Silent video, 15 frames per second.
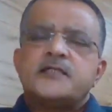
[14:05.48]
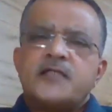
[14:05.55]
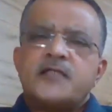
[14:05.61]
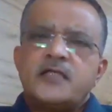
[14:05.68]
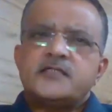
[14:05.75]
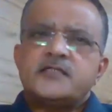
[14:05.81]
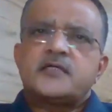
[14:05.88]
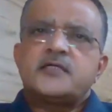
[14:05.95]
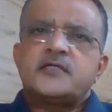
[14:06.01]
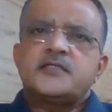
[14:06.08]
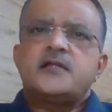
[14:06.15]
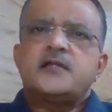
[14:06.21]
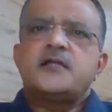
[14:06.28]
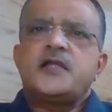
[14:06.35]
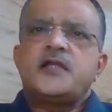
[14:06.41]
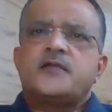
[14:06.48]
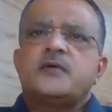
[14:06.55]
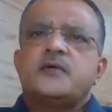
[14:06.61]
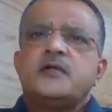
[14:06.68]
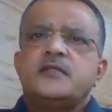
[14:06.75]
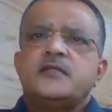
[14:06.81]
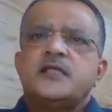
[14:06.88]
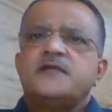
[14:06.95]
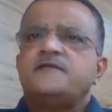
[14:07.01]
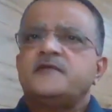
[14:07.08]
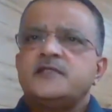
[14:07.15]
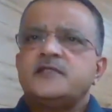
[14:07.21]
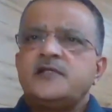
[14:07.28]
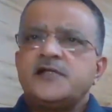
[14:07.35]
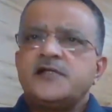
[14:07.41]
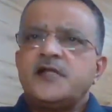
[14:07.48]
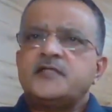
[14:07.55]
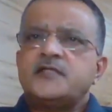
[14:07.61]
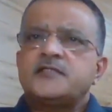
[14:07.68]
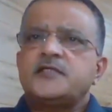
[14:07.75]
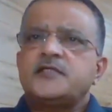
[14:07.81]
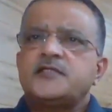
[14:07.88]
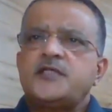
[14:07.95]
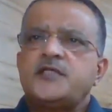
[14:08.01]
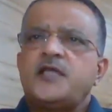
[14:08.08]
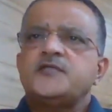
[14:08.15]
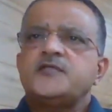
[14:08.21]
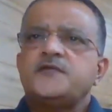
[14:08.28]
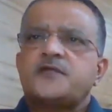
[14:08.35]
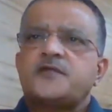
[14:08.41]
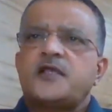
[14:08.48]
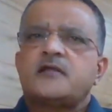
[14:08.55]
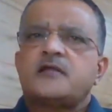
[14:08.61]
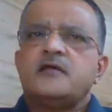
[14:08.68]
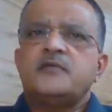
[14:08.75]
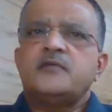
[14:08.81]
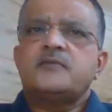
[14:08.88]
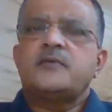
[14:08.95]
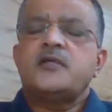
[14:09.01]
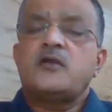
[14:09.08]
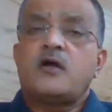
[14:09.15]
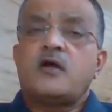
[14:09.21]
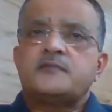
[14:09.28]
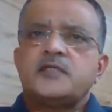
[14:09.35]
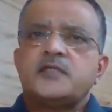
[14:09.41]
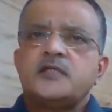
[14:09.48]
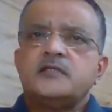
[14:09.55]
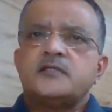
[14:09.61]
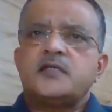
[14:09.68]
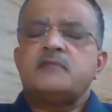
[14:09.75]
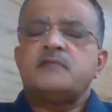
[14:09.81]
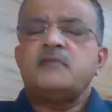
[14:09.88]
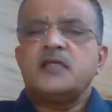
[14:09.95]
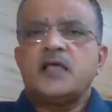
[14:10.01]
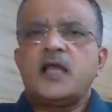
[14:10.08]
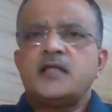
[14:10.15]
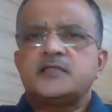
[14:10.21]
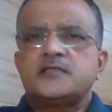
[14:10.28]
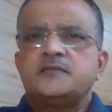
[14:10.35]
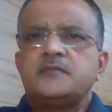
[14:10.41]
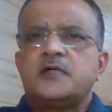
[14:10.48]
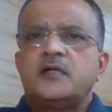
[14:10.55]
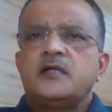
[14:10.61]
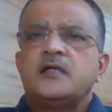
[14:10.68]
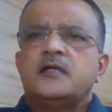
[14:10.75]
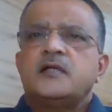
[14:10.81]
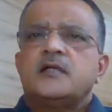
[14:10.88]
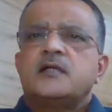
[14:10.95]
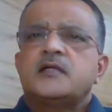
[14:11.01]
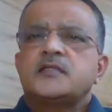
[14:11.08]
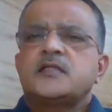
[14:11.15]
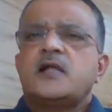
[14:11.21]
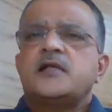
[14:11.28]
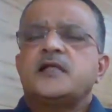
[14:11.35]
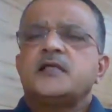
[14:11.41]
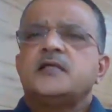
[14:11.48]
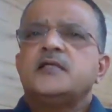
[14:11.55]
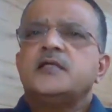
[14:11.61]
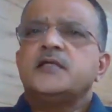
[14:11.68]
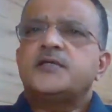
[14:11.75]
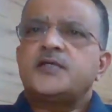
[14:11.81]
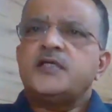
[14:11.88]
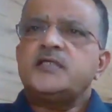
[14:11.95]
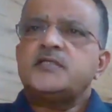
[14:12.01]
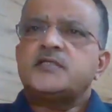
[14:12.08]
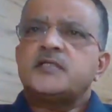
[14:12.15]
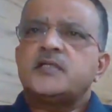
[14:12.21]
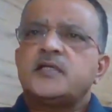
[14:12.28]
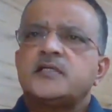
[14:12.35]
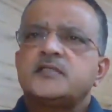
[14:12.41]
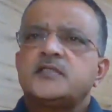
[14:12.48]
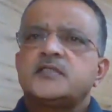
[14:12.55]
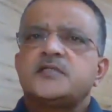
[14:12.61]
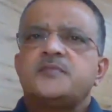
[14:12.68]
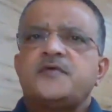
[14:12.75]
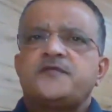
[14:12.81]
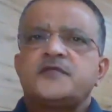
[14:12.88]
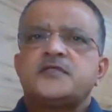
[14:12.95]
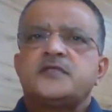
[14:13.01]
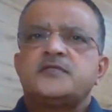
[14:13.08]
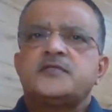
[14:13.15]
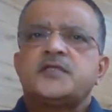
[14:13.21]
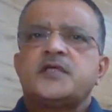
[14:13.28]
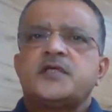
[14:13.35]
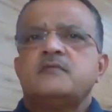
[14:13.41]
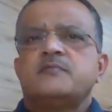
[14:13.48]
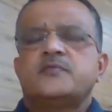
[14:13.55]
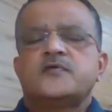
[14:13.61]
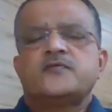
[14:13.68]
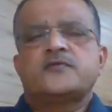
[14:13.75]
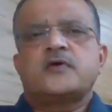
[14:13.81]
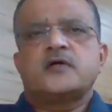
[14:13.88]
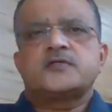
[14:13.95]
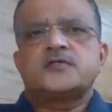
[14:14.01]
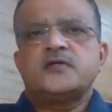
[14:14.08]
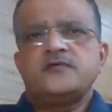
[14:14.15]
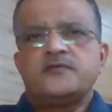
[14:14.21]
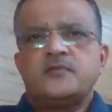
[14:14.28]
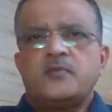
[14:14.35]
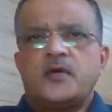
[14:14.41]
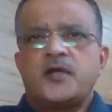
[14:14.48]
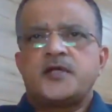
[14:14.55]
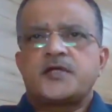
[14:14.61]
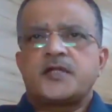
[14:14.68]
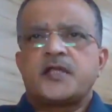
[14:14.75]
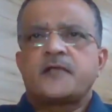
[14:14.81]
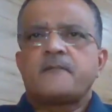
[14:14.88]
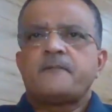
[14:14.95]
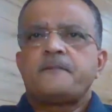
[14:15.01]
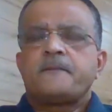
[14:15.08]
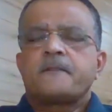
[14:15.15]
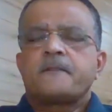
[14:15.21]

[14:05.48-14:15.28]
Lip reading: sensors, and a network that facilitates the exchange of data between object and mechanism, resulting in increased system efficiency and improved cost of monitoring.